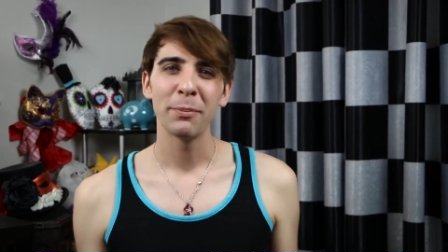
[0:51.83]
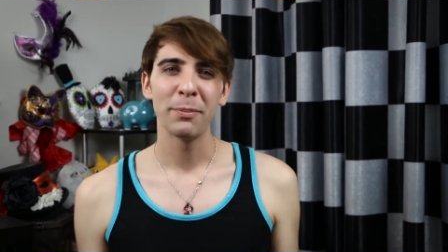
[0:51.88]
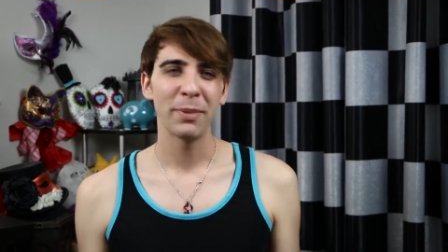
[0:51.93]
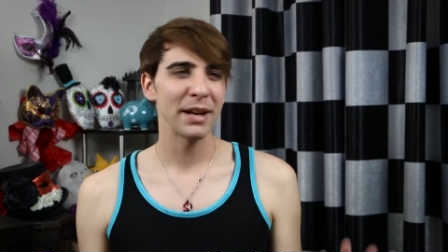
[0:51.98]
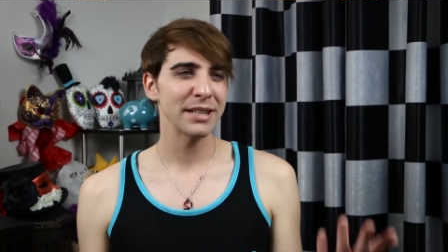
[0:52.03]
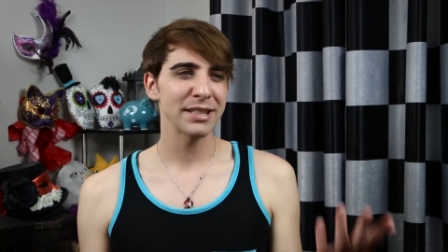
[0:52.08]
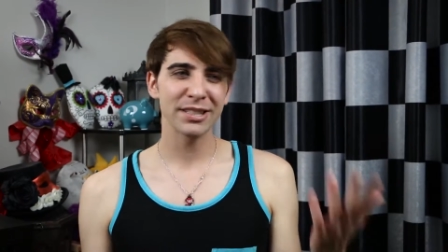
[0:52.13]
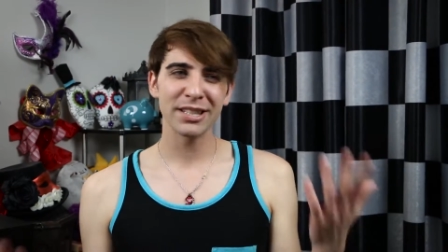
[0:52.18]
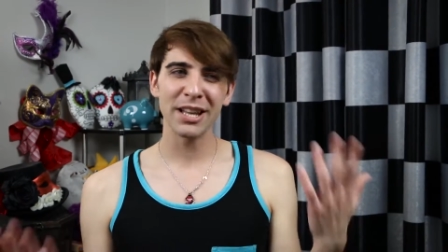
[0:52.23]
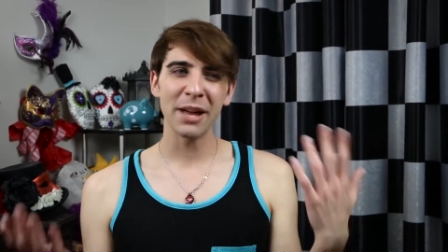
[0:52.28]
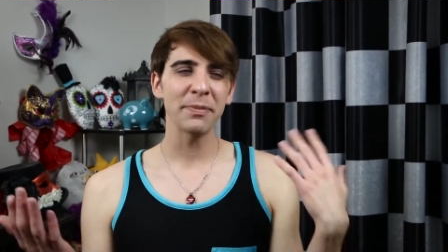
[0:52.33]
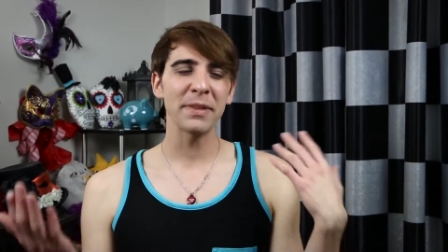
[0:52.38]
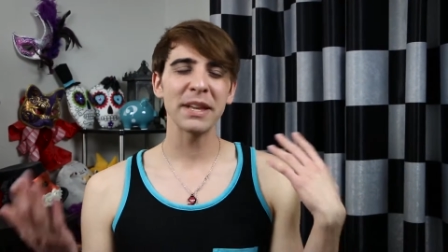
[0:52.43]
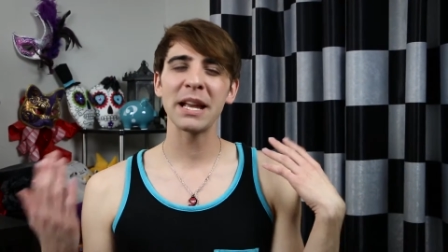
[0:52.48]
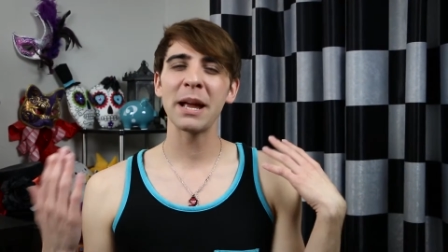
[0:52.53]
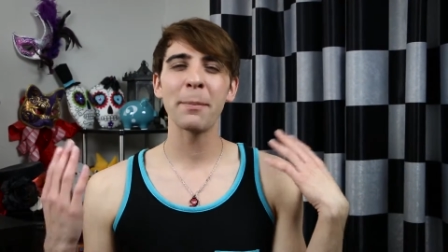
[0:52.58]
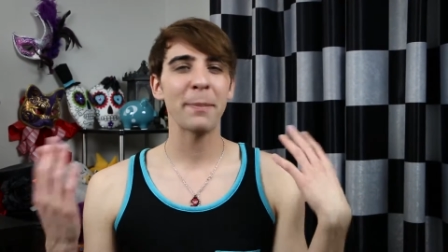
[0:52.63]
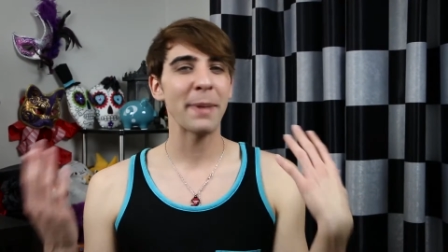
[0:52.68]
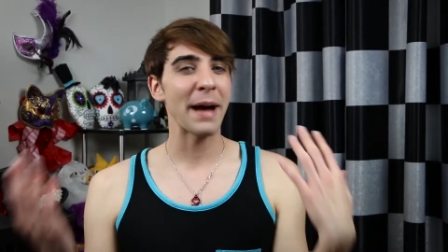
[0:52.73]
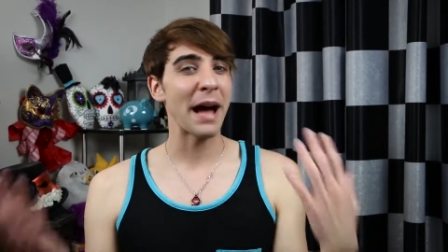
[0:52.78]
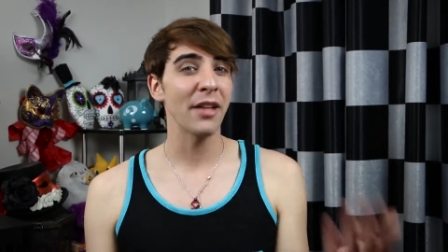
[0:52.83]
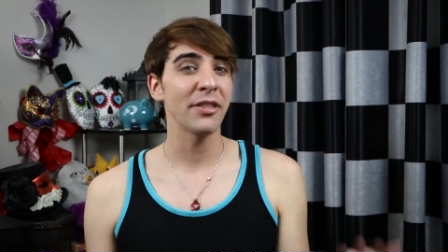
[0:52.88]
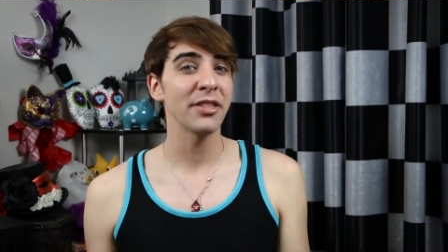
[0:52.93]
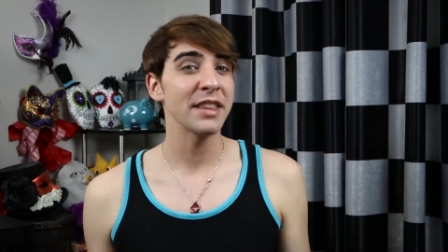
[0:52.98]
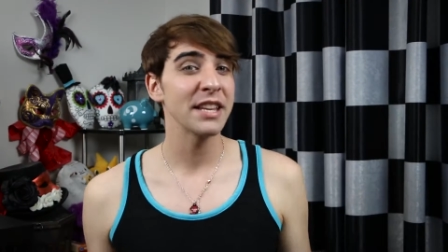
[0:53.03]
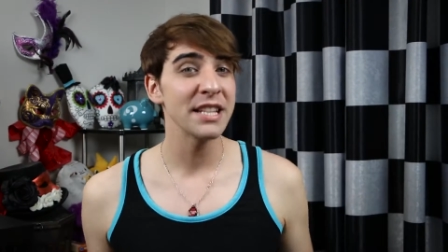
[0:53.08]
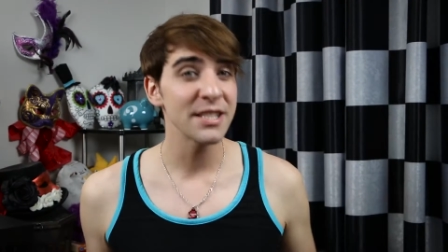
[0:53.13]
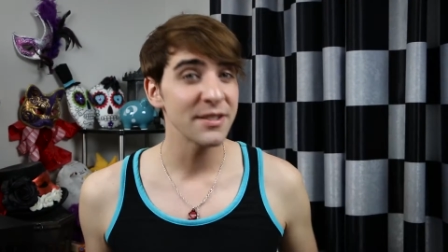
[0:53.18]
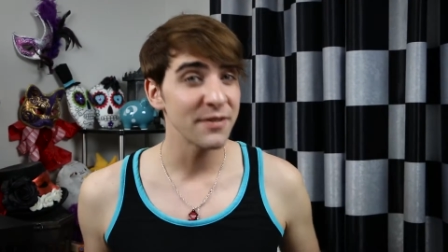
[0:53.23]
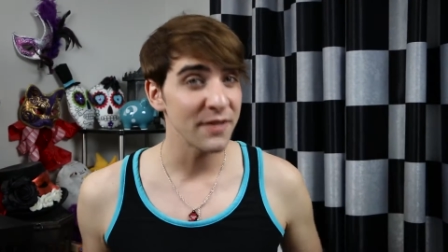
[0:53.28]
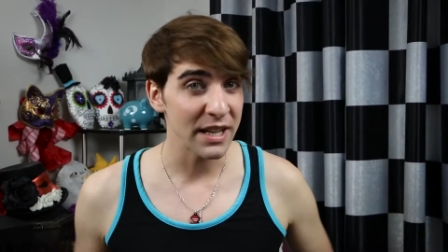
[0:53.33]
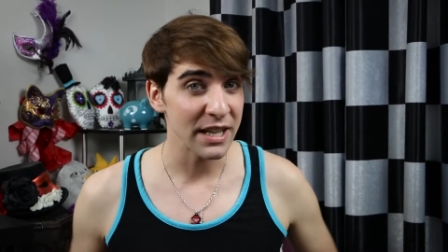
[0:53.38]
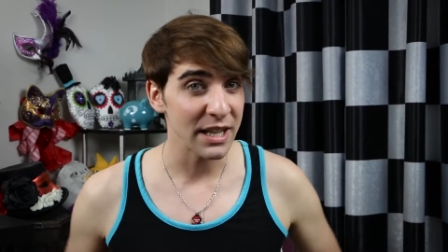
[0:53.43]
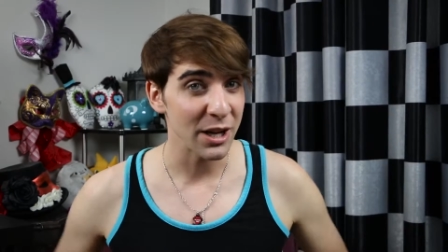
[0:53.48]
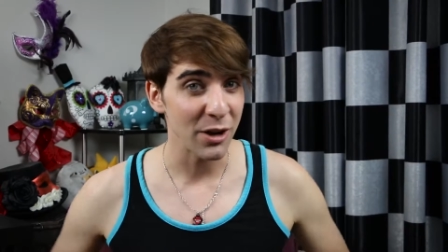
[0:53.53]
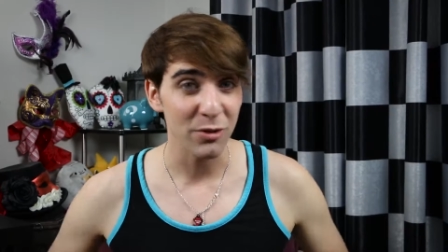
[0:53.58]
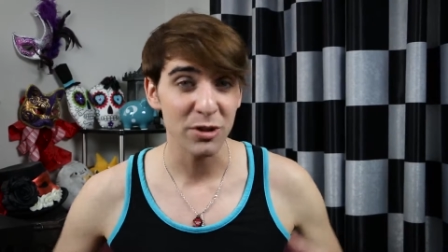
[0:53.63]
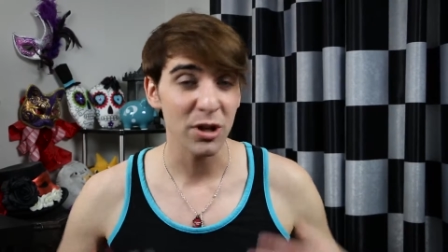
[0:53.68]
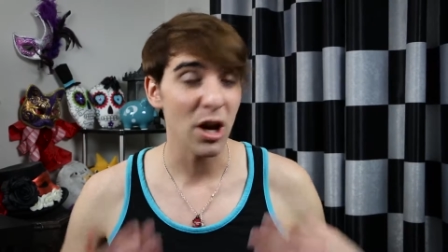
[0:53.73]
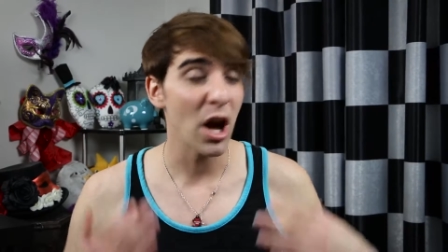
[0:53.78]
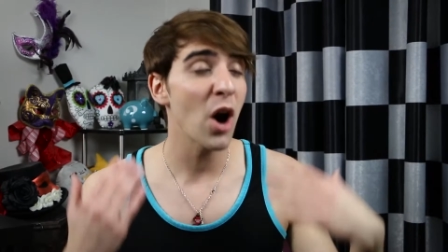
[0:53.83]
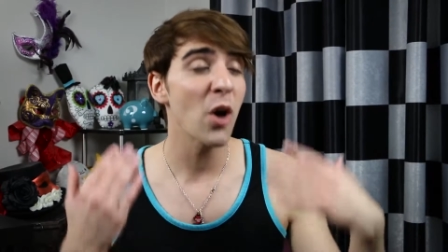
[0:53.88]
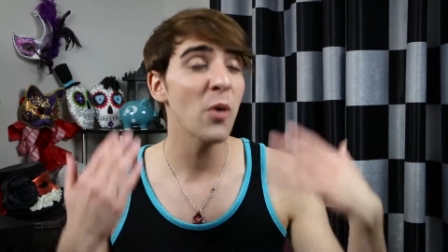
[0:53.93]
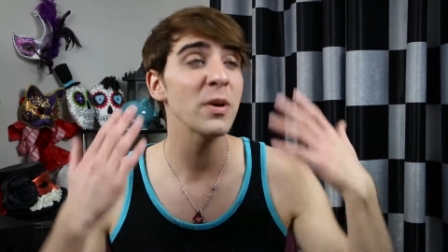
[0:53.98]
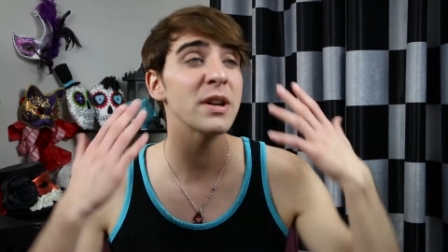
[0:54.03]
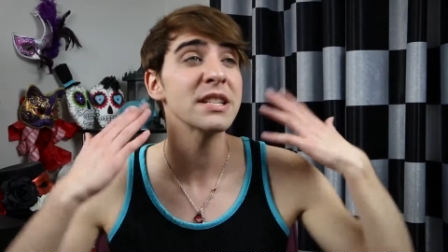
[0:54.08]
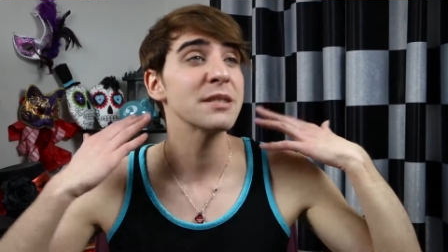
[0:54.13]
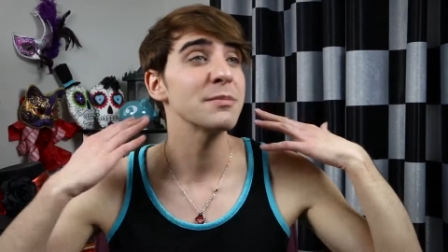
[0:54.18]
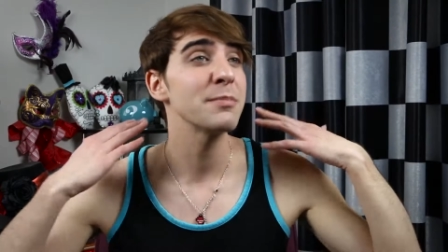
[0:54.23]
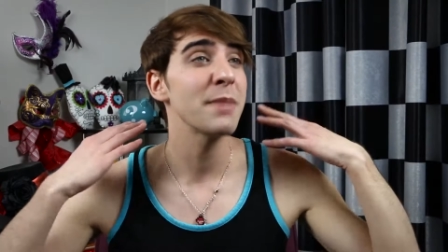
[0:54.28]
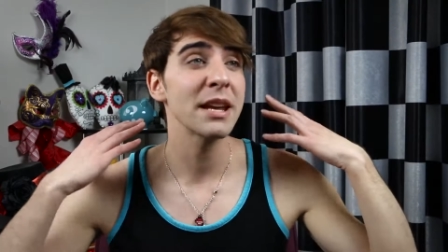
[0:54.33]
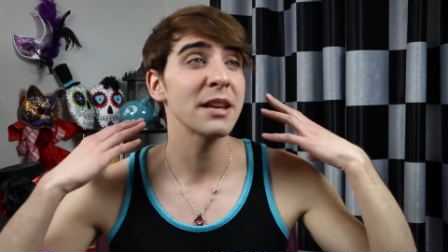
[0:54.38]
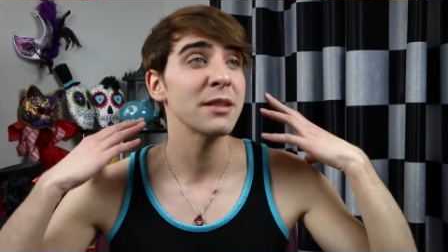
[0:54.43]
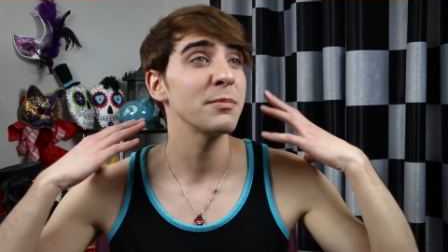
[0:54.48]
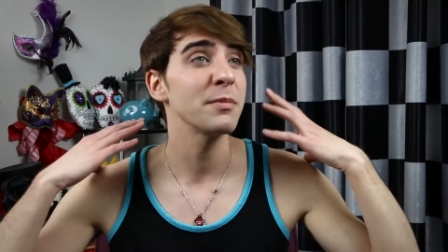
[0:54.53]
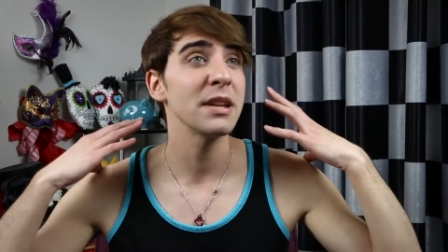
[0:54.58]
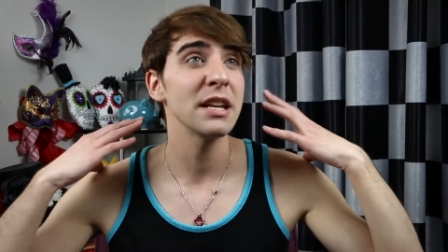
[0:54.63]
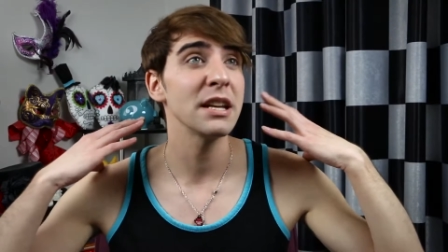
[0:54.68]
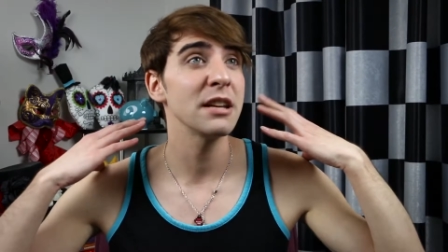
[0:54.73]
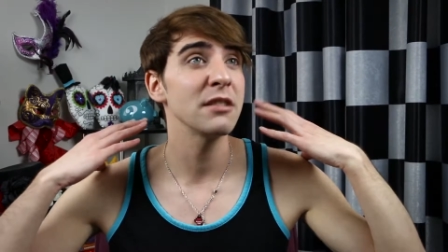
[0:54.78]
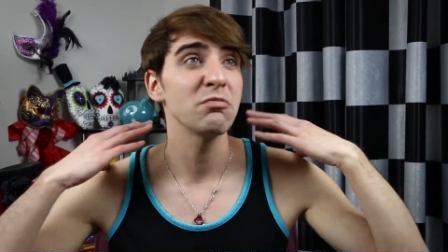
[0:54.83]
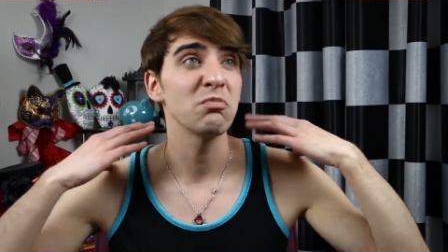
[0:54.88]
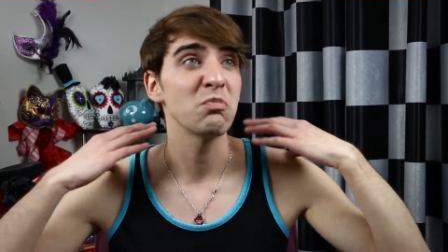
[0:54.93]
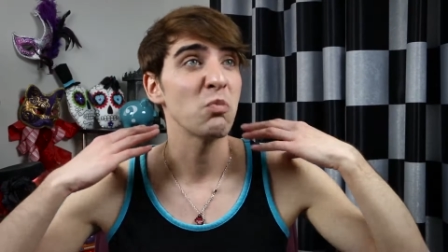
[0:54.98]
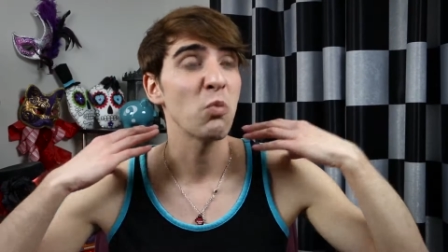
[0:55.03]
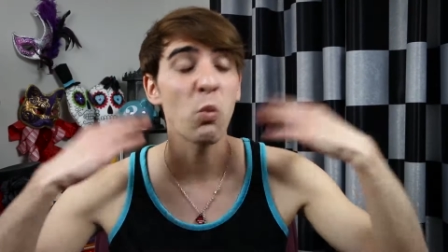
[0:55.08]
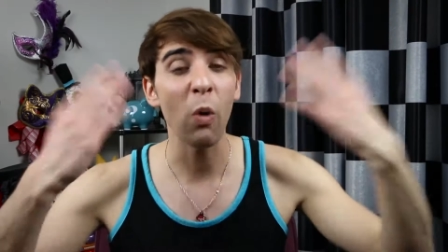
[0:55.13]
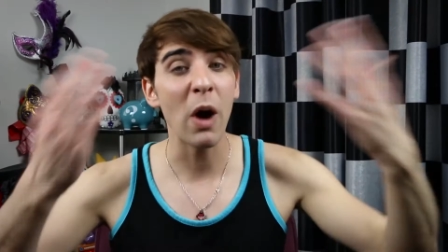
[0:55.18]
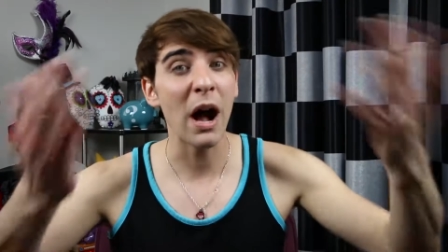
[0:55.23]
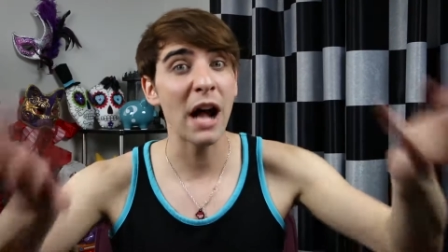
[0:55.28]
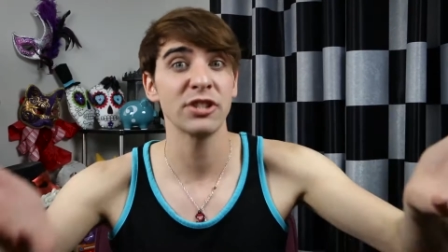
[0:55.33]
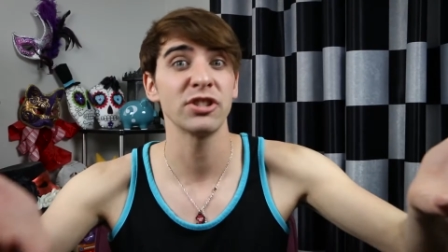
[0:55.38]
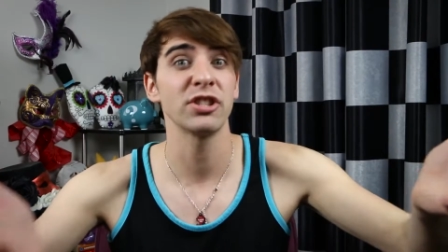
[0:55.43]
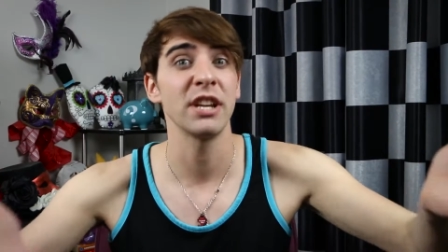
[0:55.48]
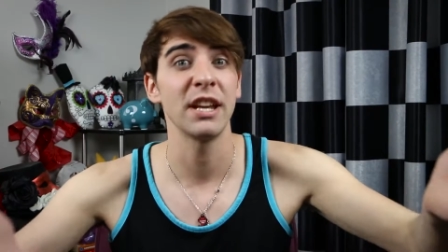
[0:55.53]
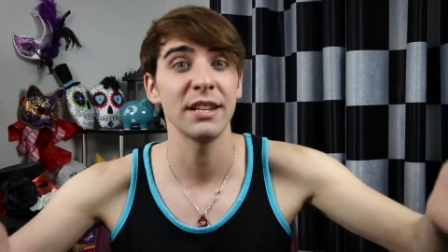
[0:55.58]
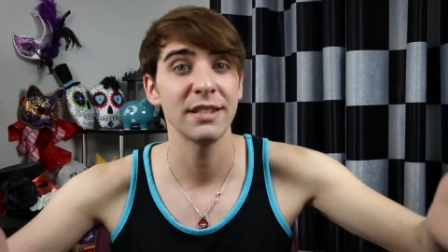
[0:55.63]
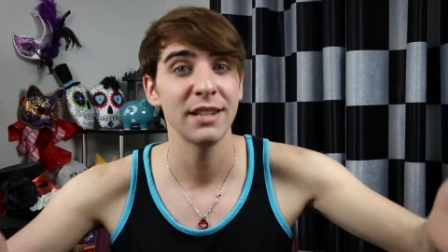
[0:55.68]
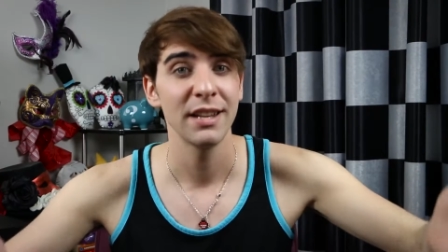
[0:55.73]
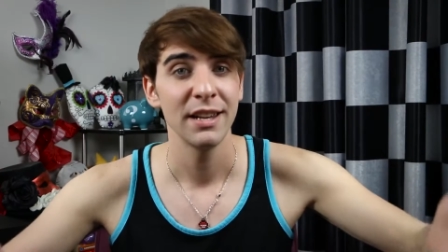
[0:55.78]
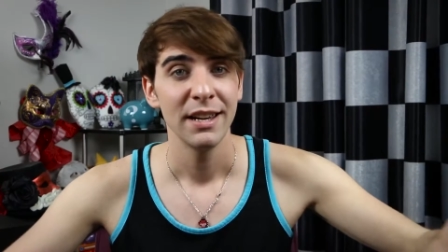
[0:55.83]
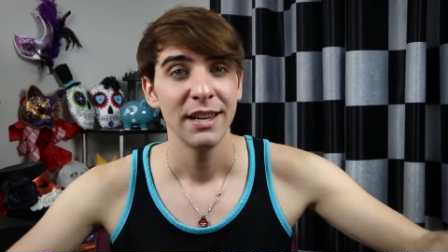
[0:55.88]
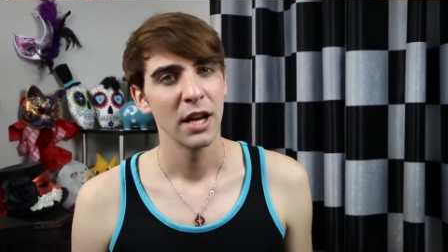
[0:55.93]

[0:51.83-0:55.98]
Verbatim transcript: but something about these videos always make me watch it.